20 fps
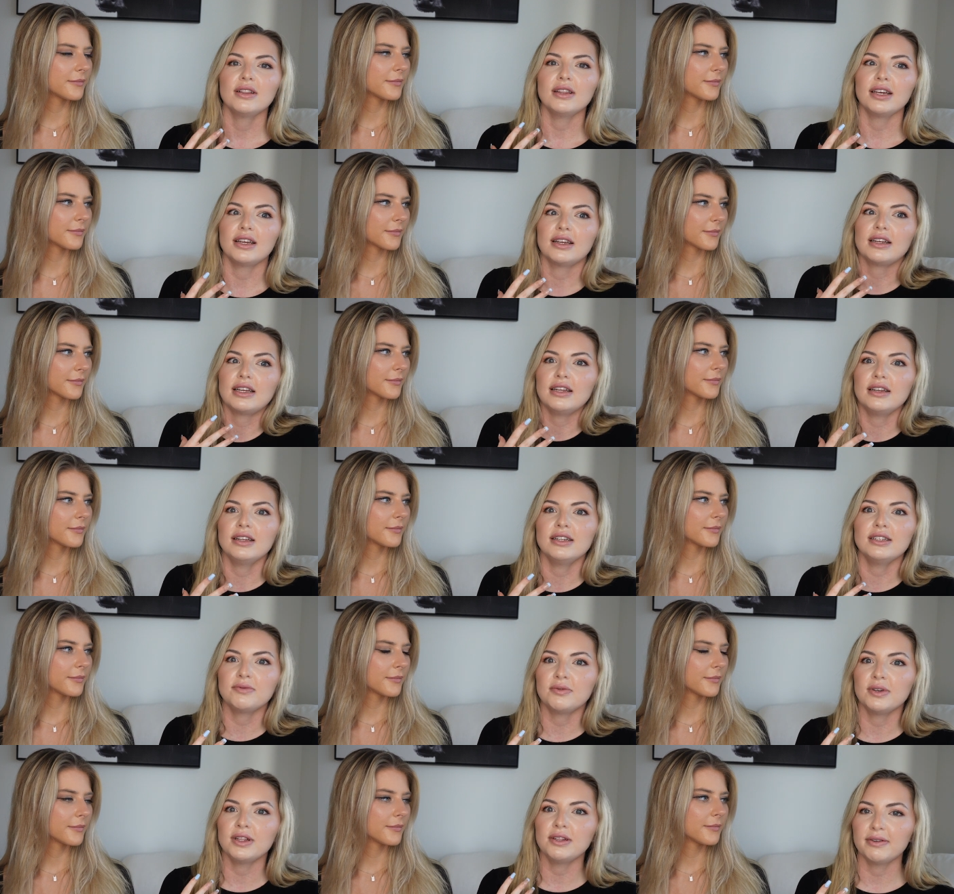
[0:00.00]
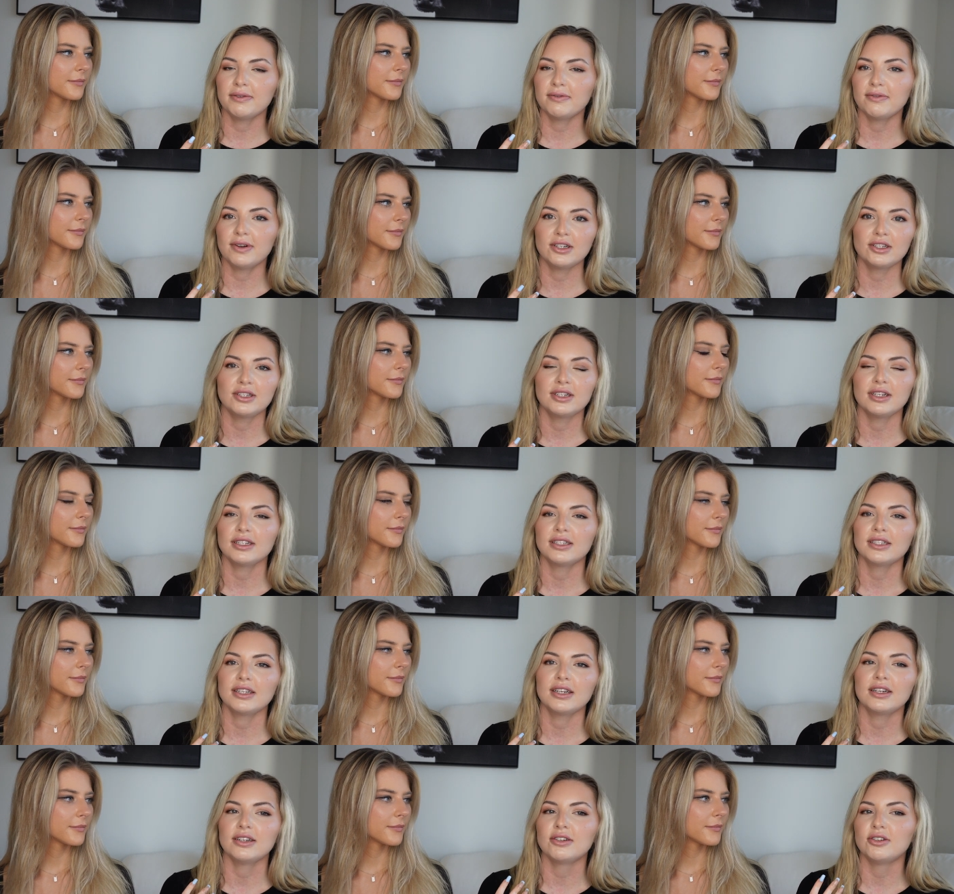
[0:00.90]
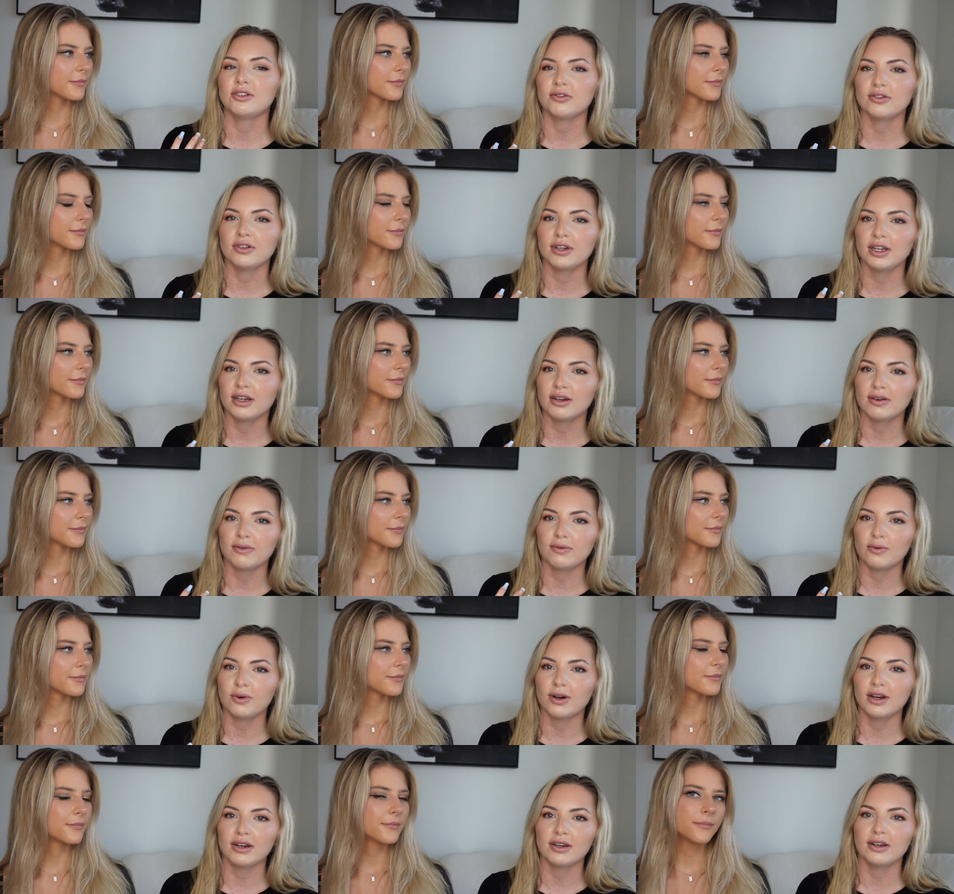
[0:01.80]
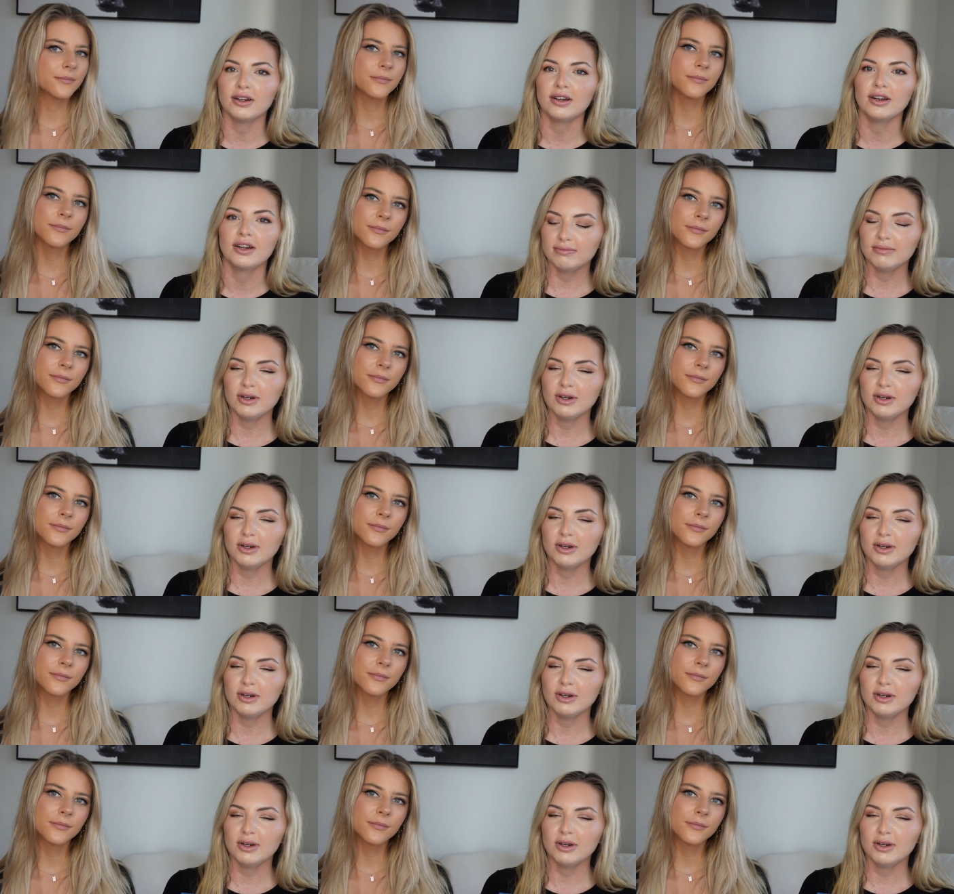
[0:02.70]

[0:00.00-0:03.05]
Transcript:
Speaker 1: like, it is really refreshing. It's like a drink of water.